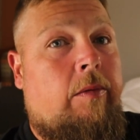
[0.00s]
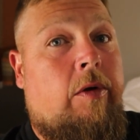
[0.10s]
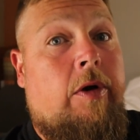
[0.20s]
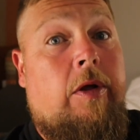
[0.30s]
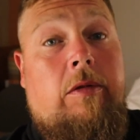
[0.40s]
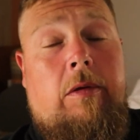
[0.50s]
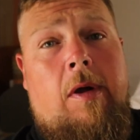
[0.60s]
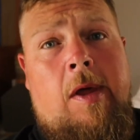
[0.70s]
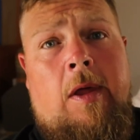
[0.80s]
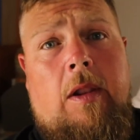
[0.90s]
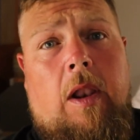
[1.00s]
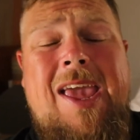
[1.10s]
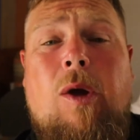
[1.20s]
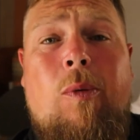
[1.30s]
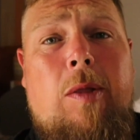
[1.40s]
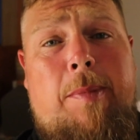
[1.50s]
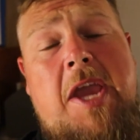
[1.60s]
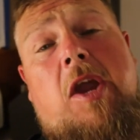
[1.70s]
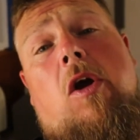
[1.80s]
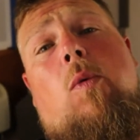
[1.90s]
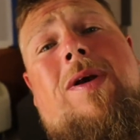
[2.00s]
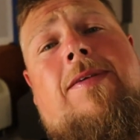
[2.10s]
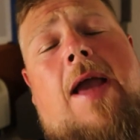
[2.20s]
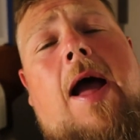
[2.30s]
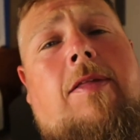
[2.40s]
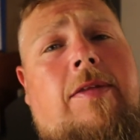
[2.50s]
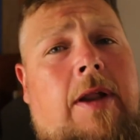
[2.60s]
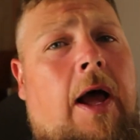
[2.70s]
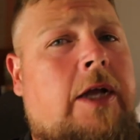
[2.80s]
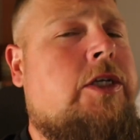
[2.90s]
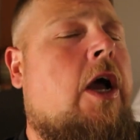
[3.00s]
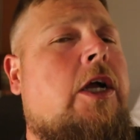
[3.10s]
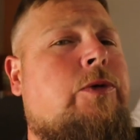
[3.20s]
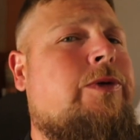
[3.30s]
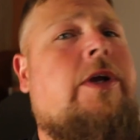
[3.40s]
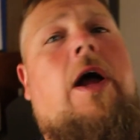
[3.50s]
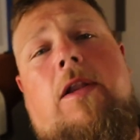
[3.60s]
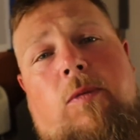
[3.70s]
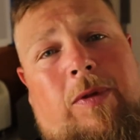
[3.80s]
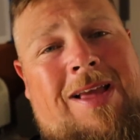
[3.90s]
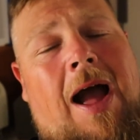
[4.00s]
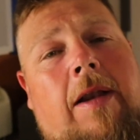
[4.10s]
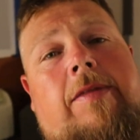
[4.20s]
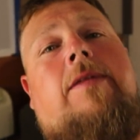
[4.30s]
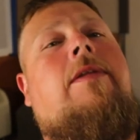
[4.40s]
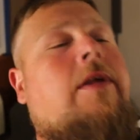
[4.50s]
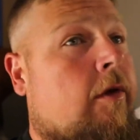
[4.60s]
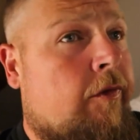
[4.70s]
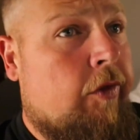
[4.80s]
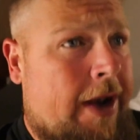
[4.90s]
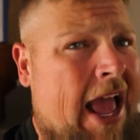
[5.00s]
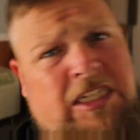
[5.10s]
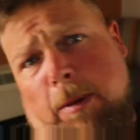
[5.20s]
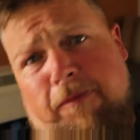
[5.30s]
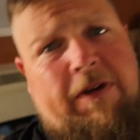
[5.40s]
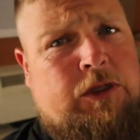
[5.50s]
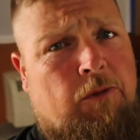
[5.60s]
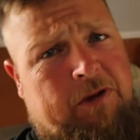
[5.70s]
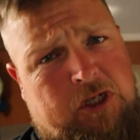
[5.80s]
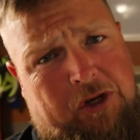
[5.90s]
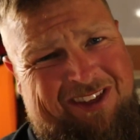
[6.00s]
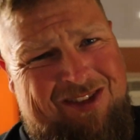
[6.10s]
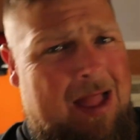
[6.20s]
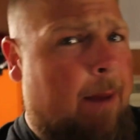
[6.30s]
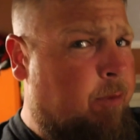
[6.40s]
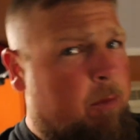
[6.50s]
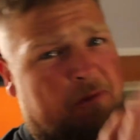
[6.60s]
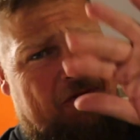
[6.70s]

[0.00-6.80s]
We're going to go to Lake Winnebago, Wisconsin, Oshkosh, Wisconsin, Wisconsin, for the National Professional Fishing League Stop Number